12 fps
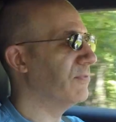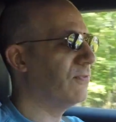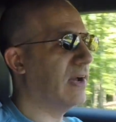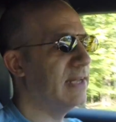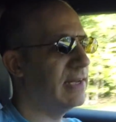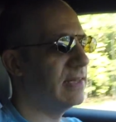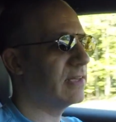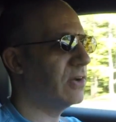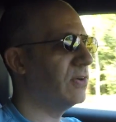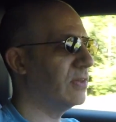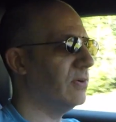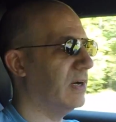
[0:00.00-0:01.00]
you find anything
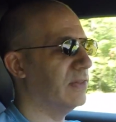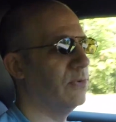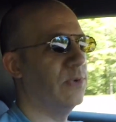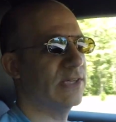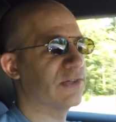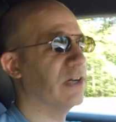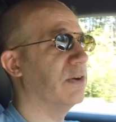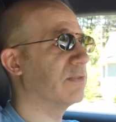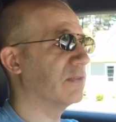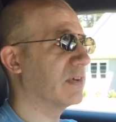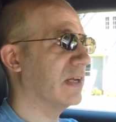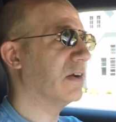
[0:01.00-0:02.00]
on the West
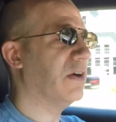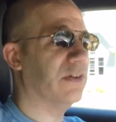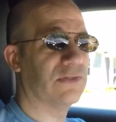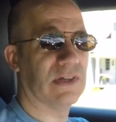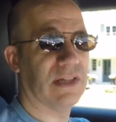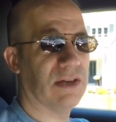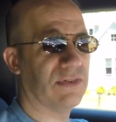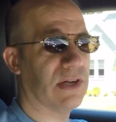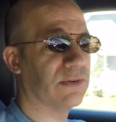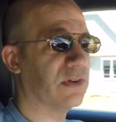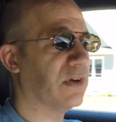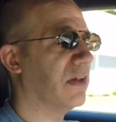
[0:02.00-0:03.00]
Coast, it's going to cost you
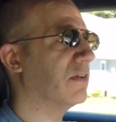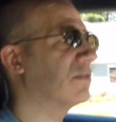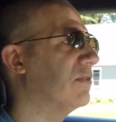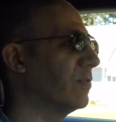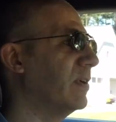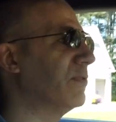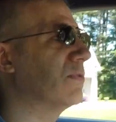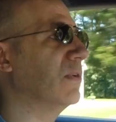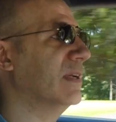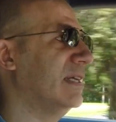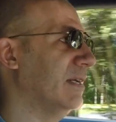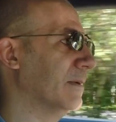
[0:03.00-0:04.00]
$1,100 to transfer
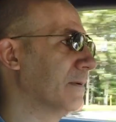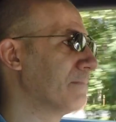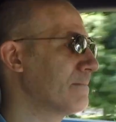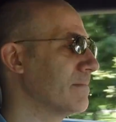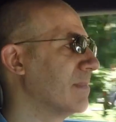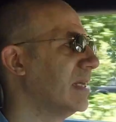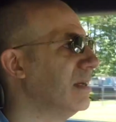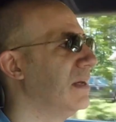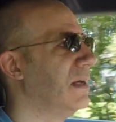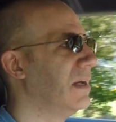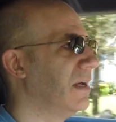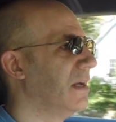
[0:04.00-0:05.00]
it here.
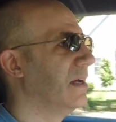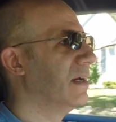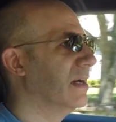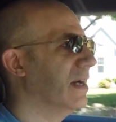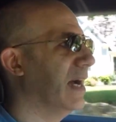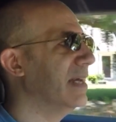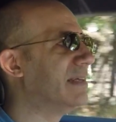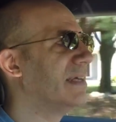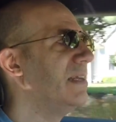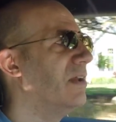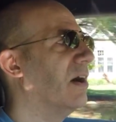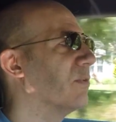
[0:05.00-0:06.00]
I
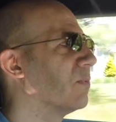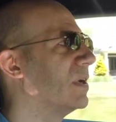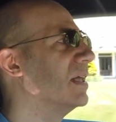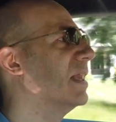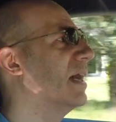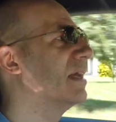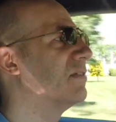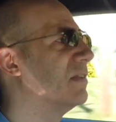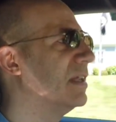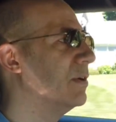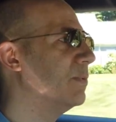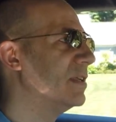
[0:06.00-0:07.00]
did not realize
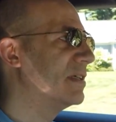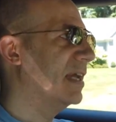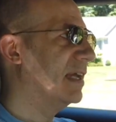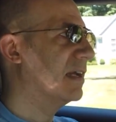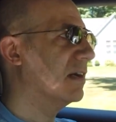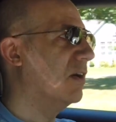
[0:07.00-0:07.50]
that it would take